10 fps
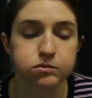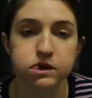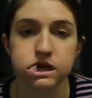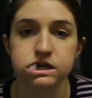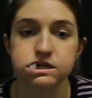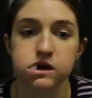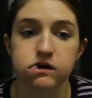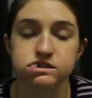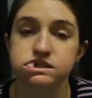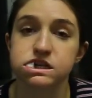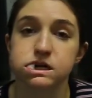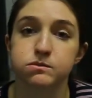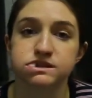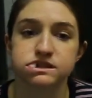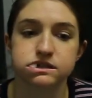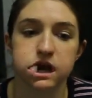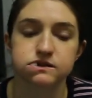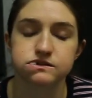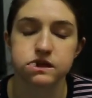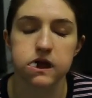planning to go out to dinner, but the
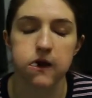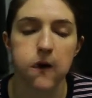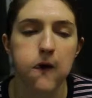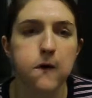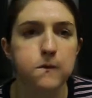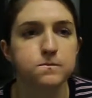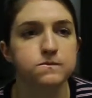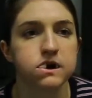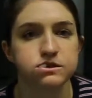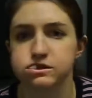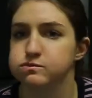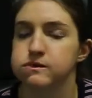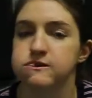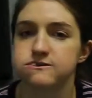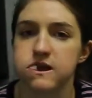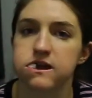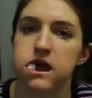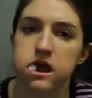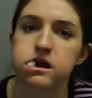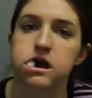dad's like, oh, I just want to take
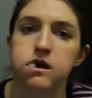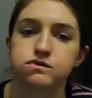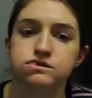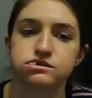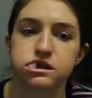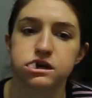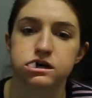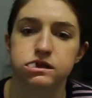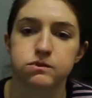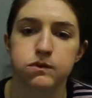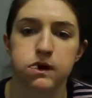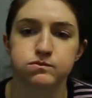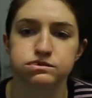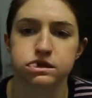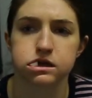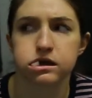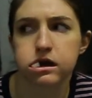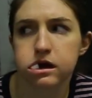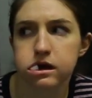Hannah out to dinner. And the mom's like,